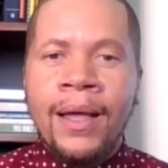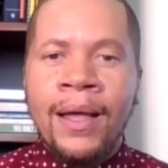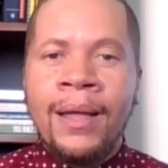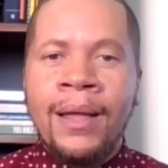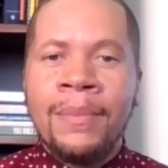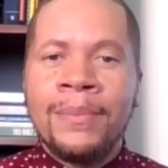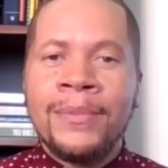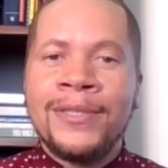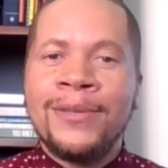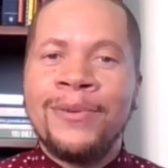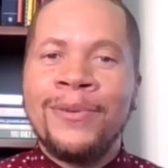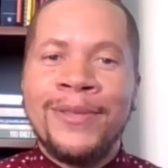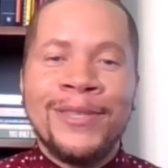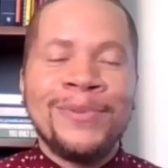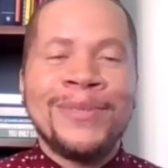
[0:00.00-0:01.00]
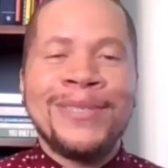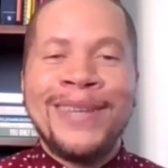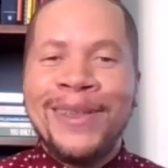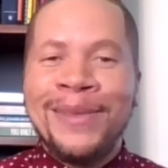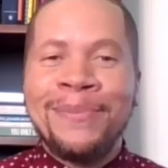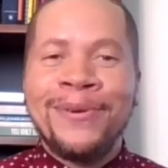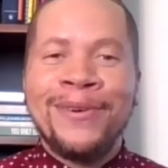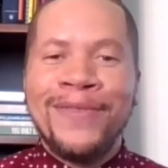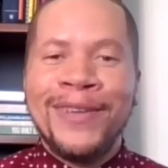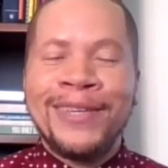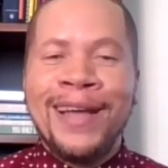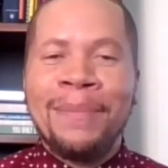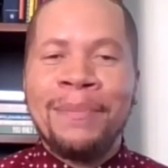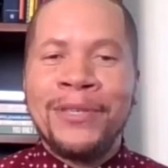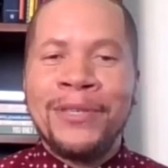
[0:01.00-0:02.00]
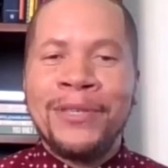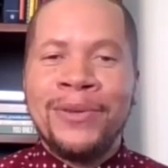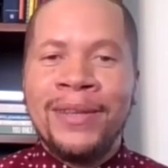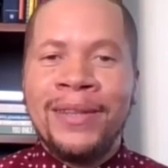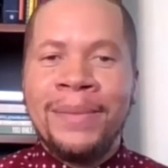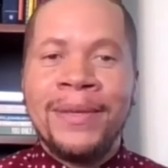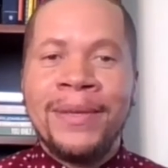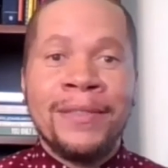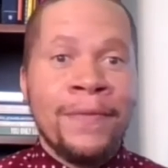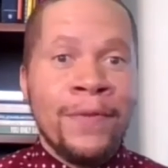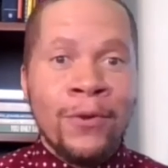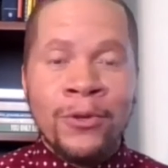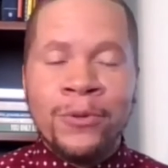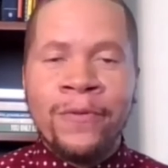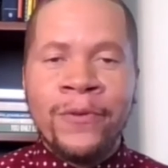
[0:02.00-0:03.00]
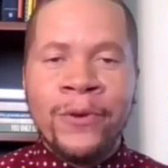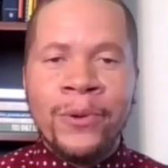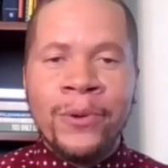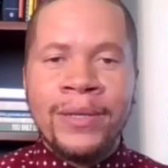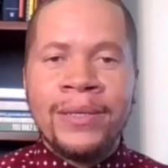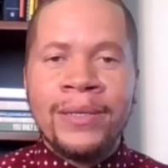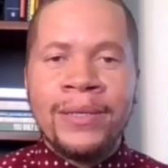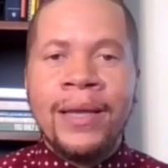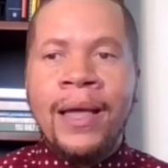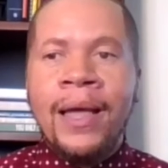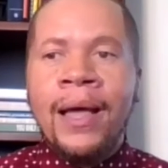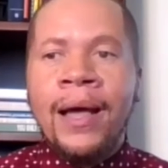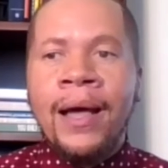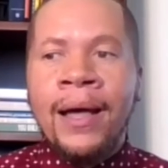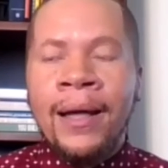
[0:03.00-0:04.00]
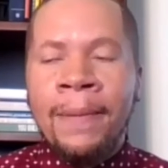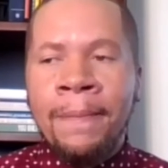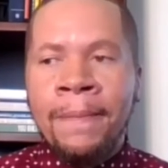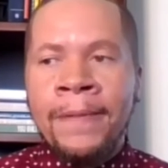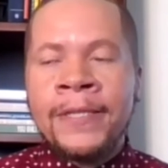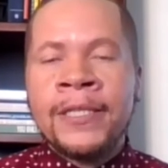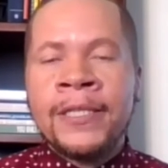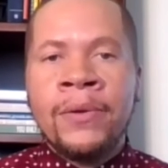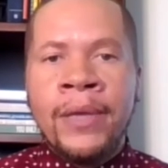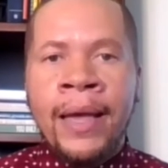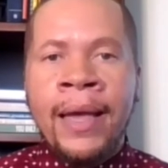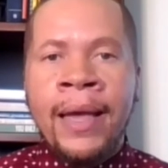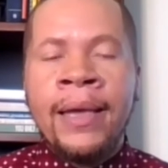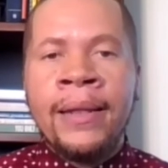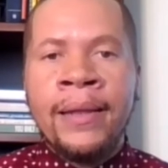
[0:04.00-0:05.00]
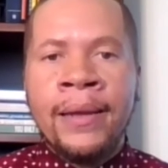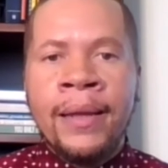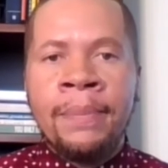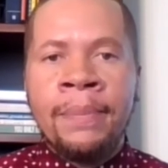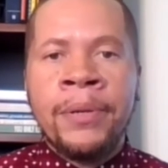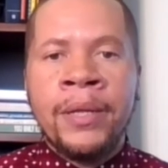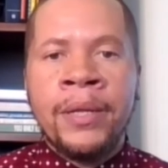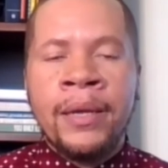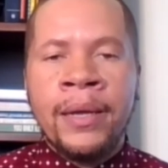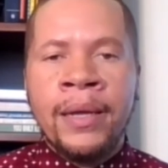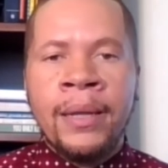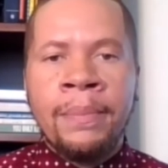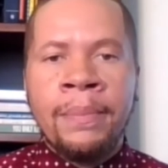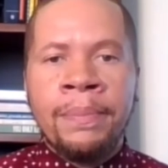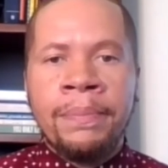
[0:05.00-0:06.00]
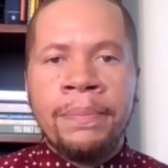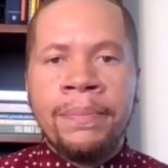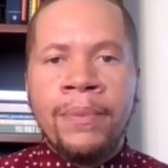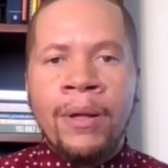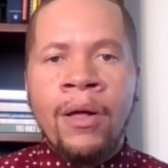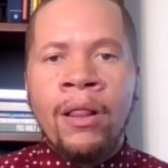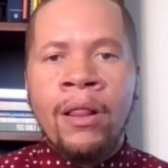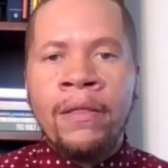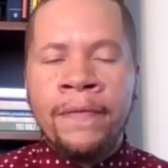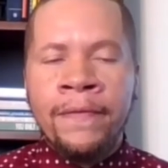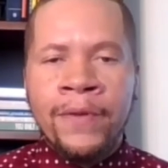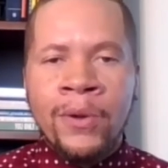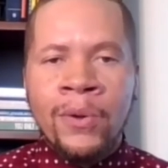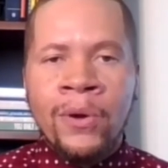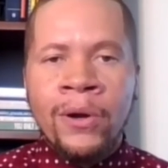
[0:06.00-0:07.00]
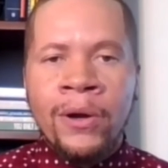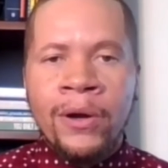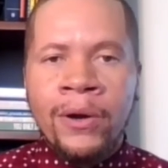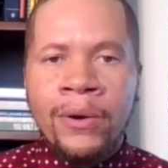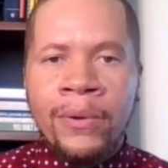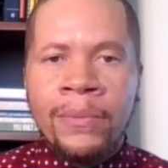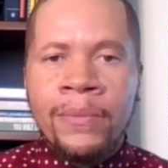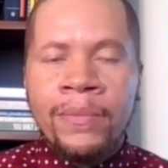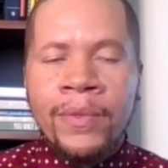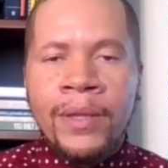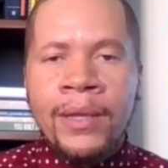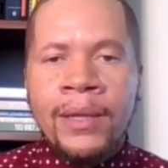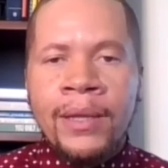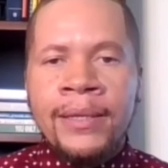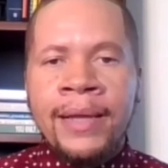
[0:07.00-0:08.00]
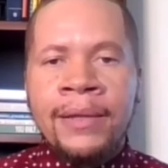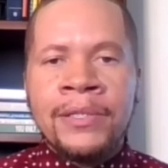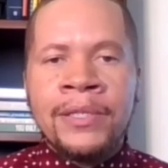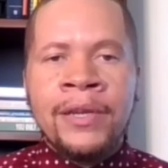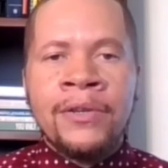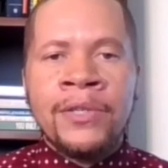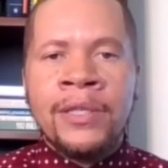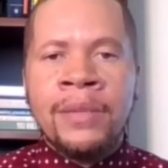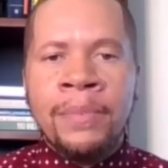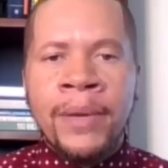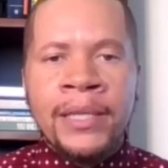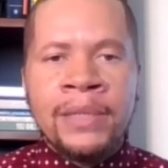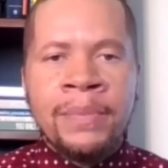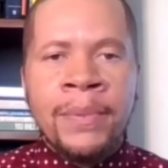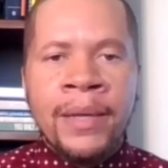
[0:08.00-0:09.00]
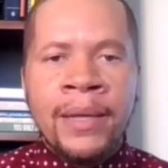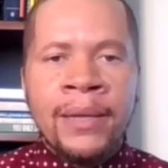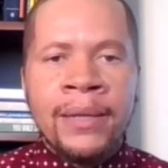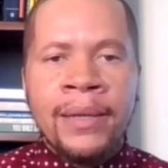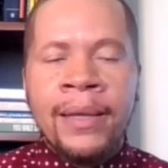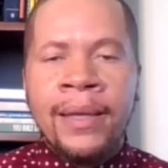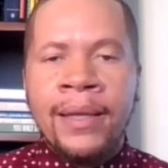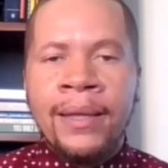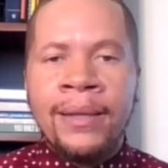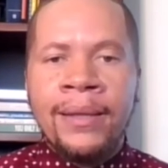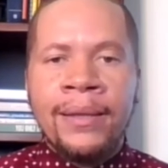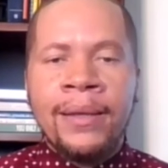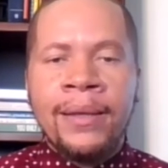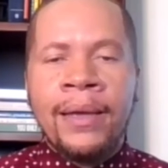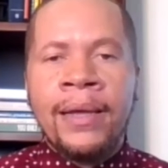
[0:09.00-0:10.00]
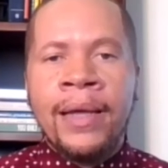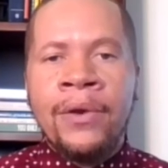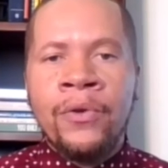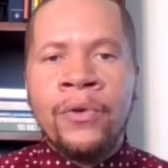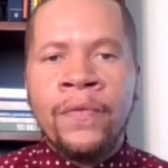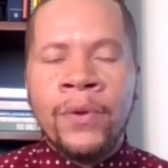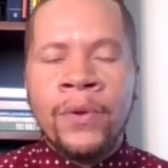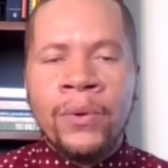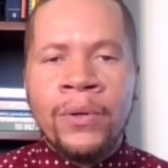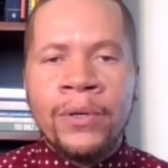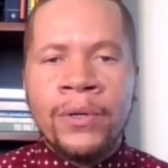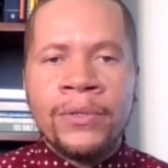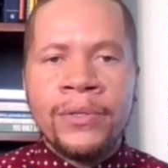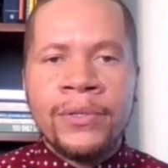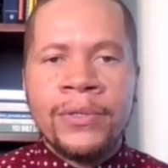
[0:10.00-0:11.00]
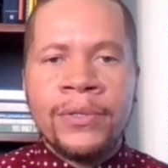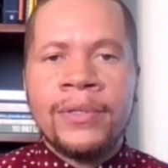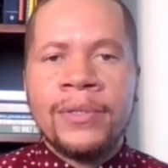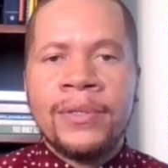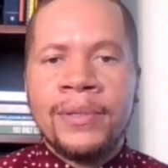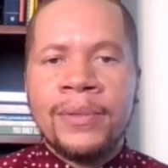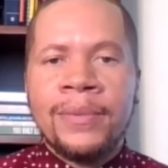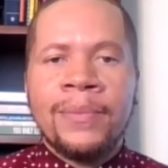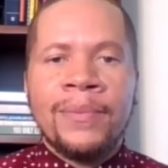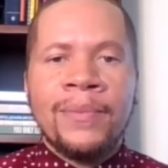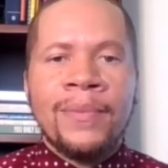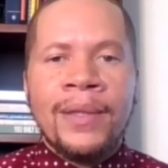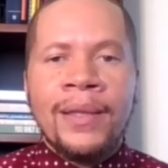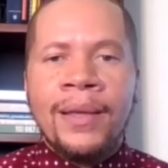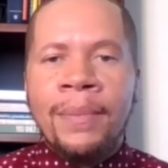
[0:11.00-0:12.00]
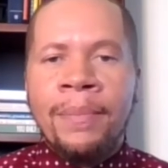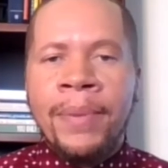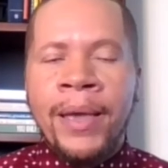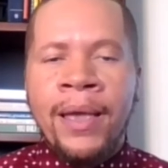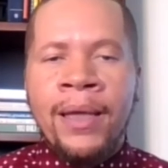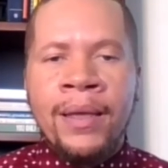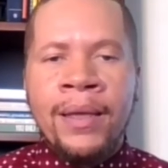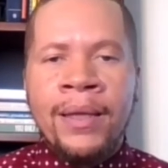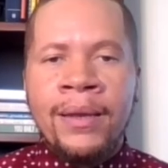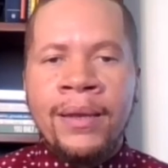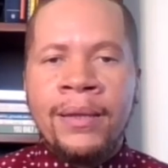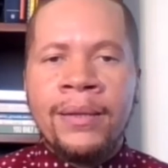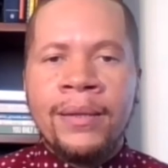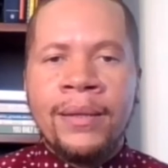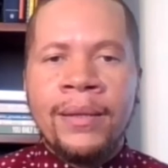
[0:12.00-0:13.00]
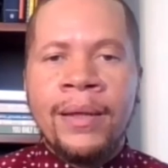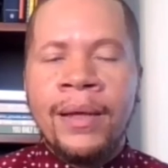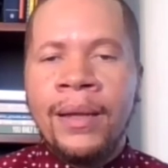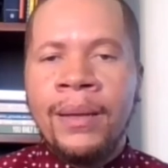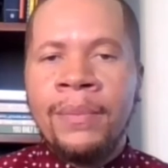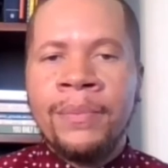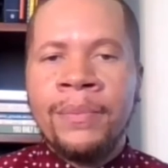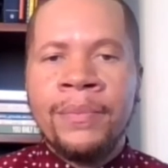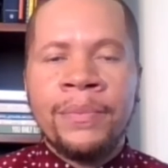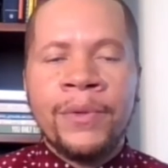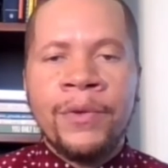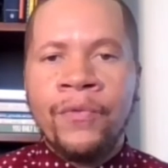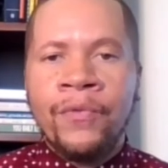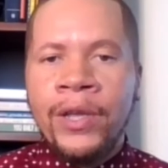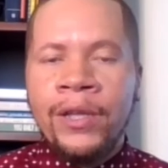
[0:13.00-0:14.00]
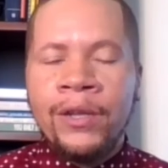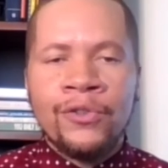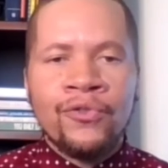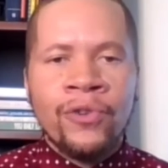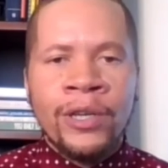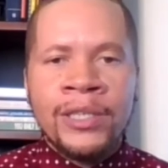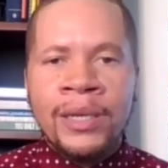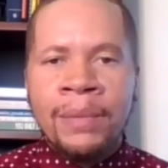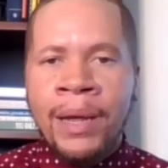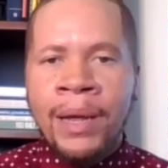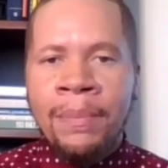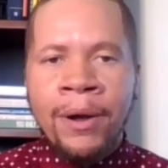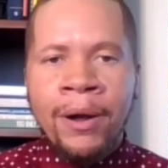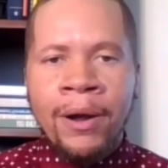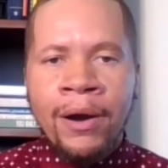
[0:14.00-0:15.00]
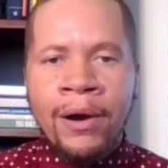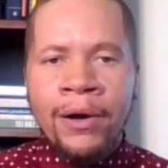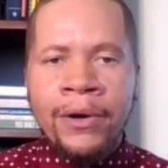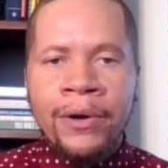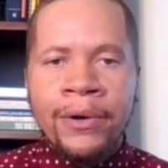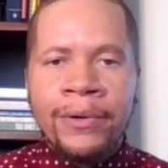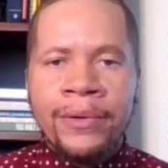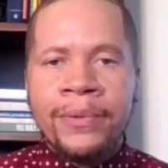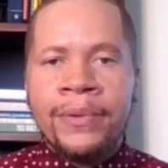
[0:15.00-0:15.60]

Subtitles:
So this was now the perfect opportunity because the floors were ruined. So yeah, I ended up pulling up all of the floor downstairs in the basement, and I got new floors, painted, reconstructed my bar,